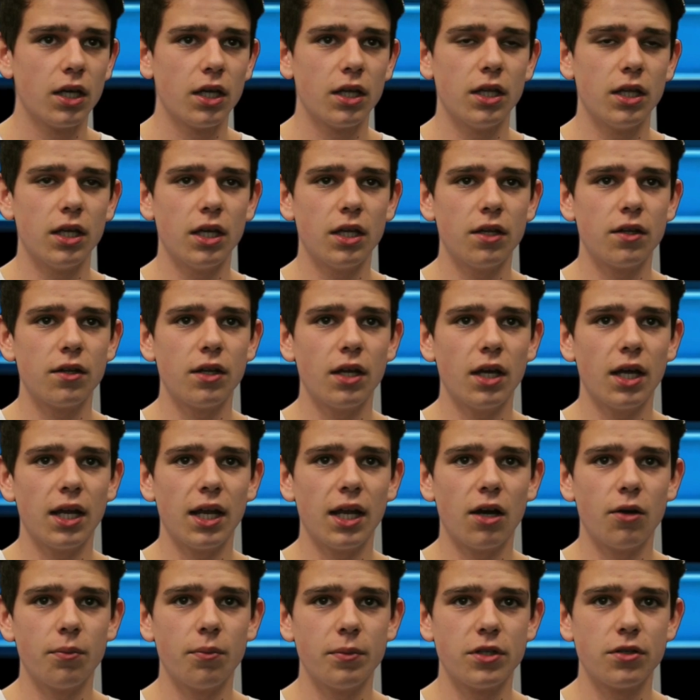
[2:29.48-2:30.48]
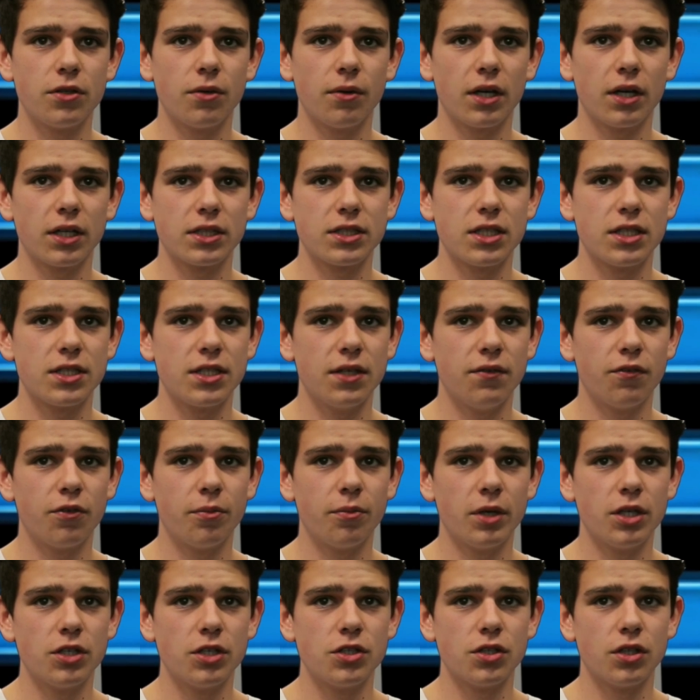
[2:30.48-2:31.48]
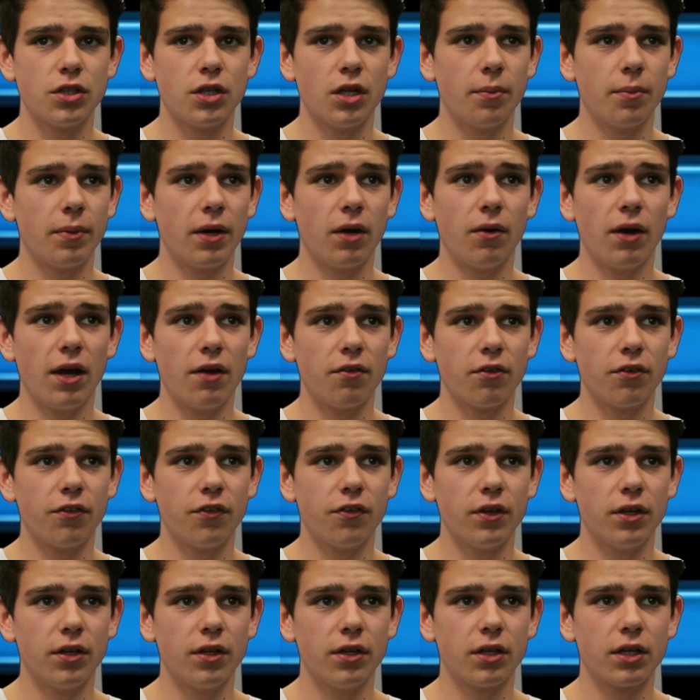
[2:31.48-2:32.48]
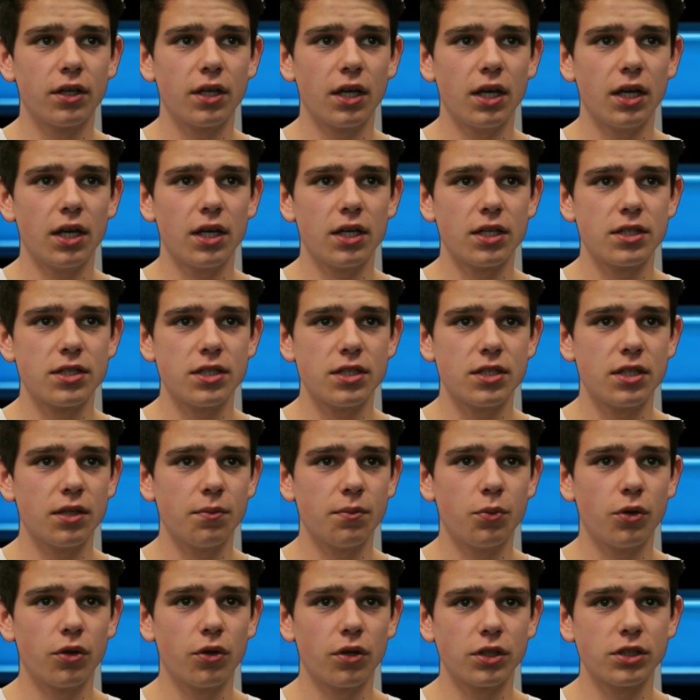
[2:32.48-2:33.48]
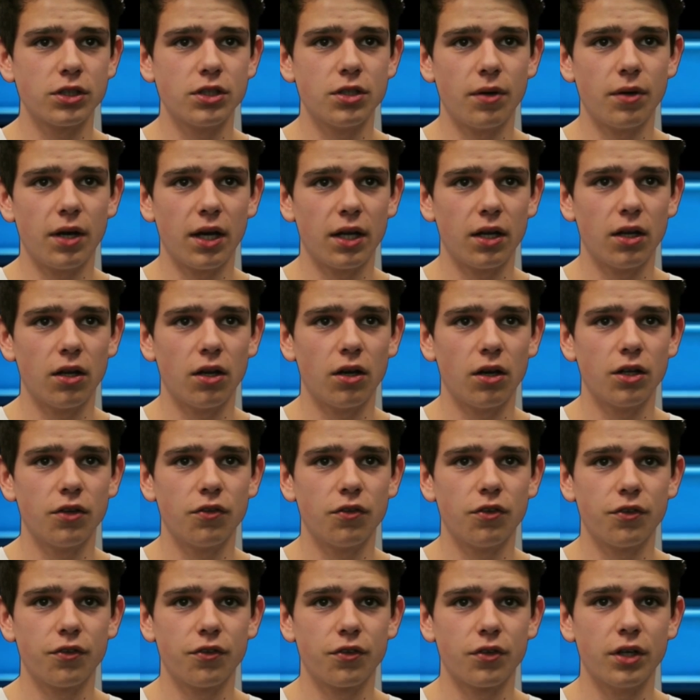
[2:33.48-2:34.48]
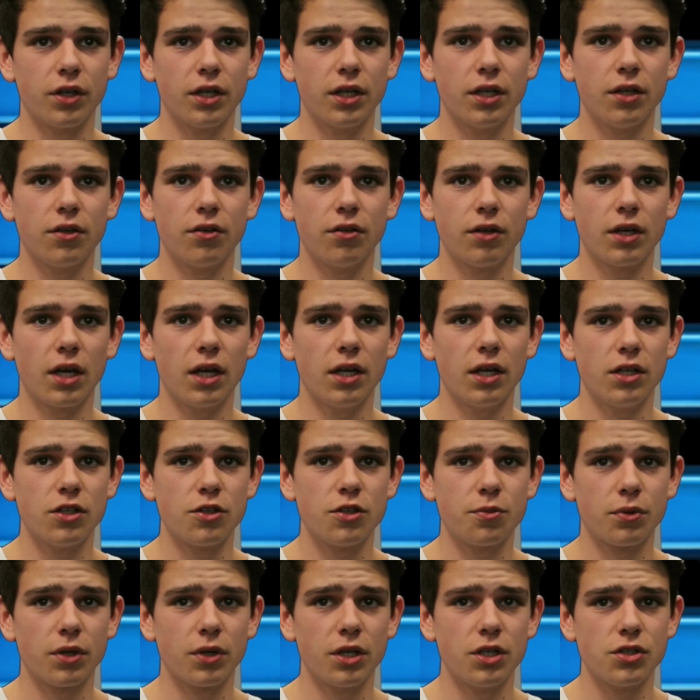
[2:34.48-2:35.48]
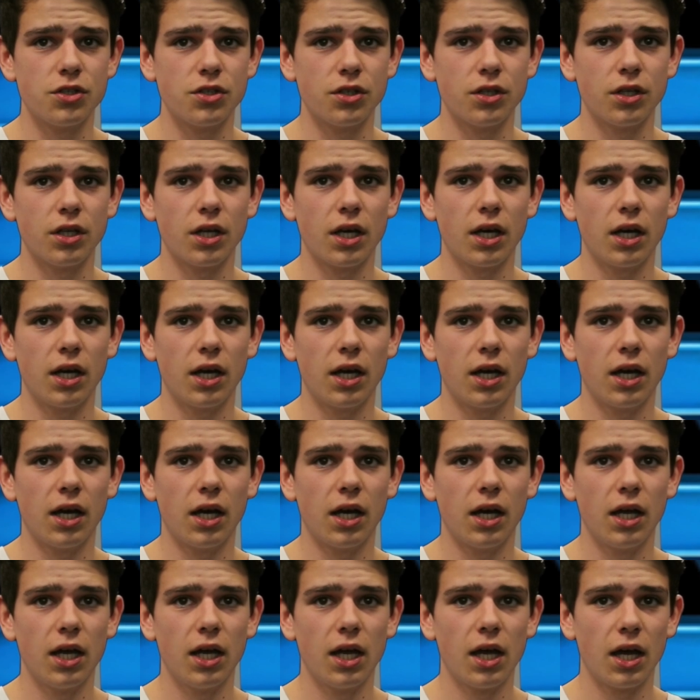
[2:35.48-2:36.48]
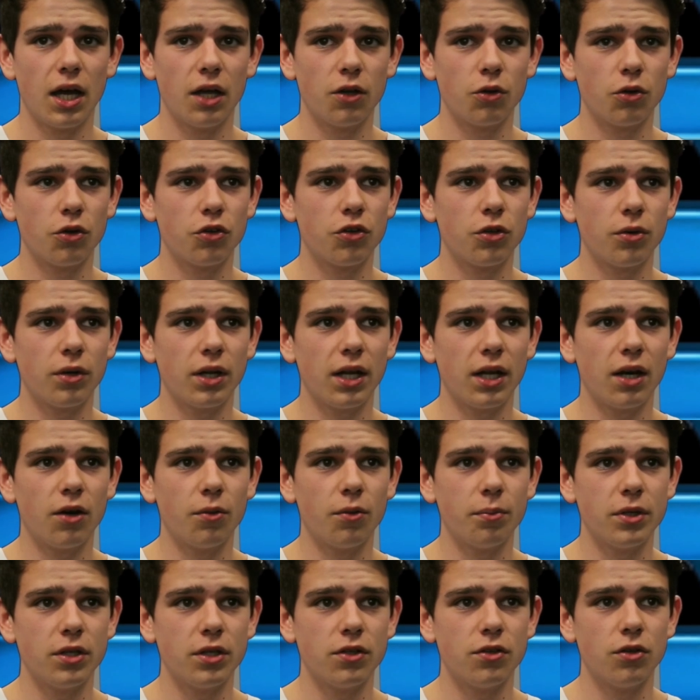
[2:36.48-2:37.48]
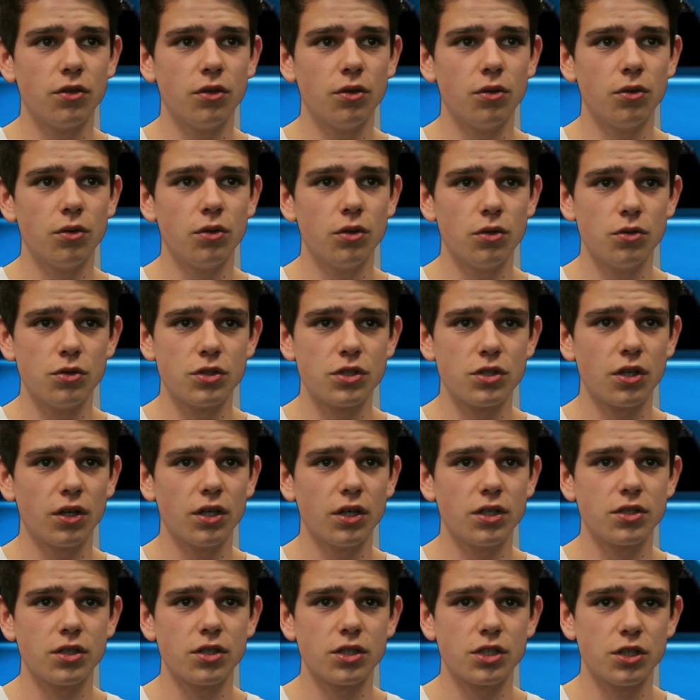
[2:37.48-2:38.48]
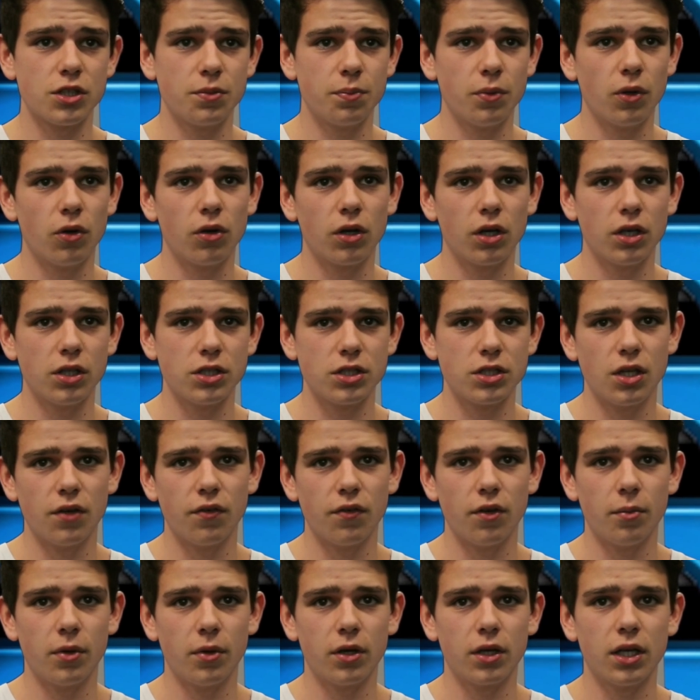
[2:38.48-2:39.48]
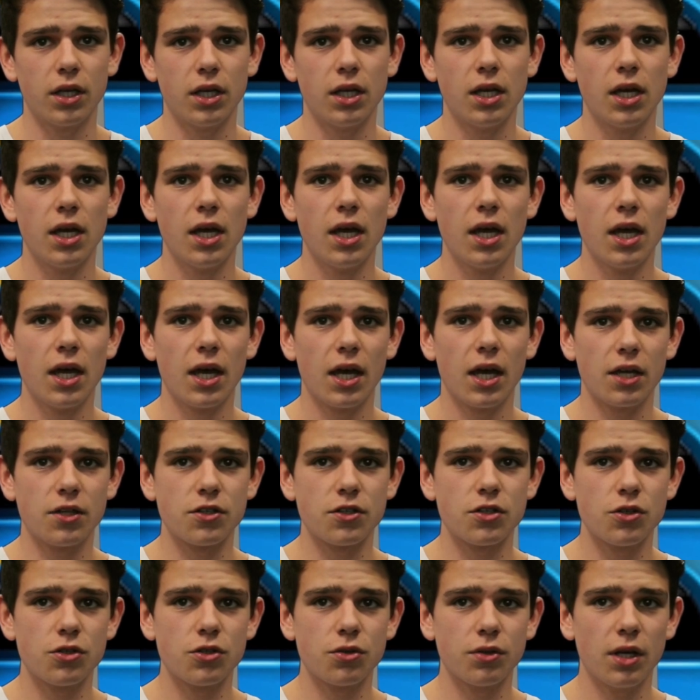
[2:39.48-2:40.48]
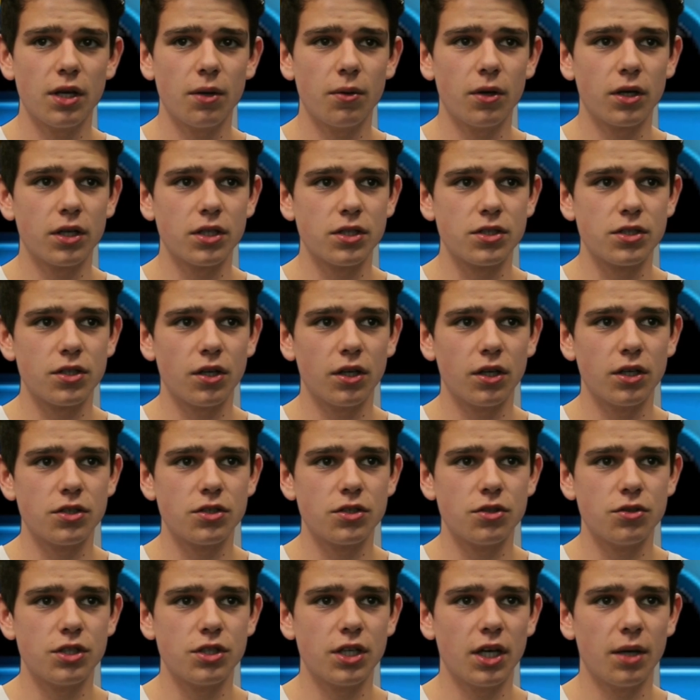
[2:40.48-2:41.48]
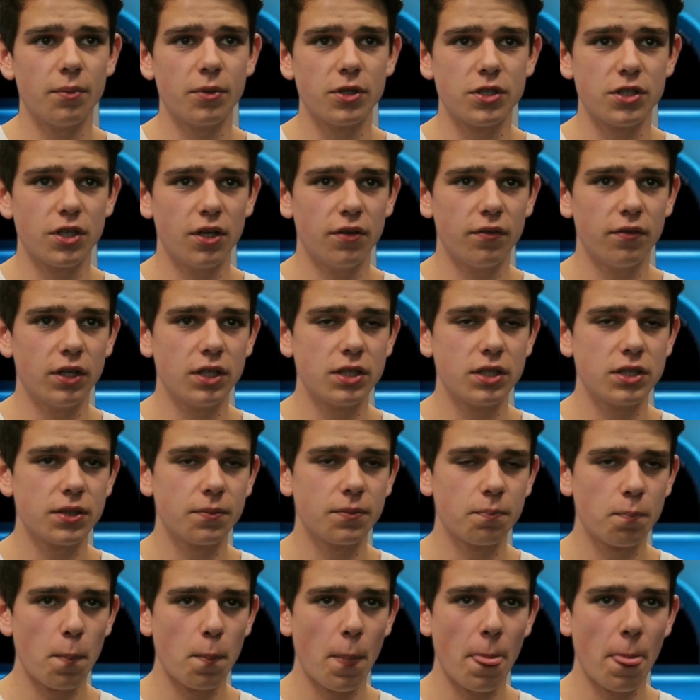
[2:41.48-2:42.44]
The internet allowed me to access information about everything, get existing products to analyse for free, to gain inspiration, and also allowed me to use sites such as Blogger, SurveyMonkey, and social networking sites to share my surveys.